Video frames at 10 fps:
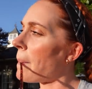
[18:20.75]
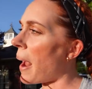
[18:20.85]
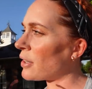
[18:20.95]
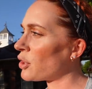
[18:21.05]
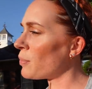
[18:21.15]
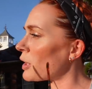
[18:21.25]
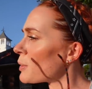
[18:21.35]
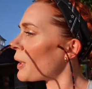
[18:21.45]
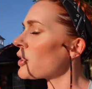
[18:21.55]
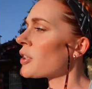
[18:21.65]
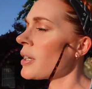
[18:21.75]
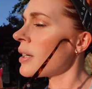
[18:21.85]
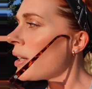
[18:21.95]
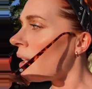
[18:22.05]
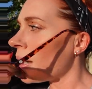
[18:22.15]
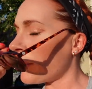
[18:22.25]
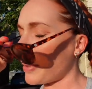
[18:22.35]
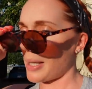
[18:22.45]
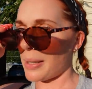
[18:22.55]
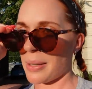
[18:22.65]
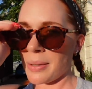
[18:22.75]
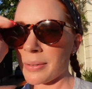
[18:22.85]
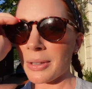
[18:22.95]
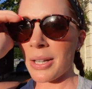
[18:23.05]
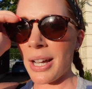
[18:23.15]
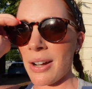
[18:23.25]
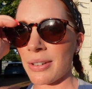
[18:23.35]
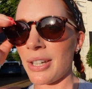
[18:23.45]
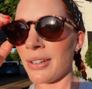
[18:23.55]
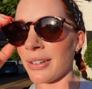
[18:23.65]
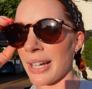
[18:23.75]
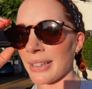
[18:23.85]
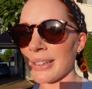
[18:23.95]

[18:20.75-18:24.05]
add too much pressure, but look how cute Ryan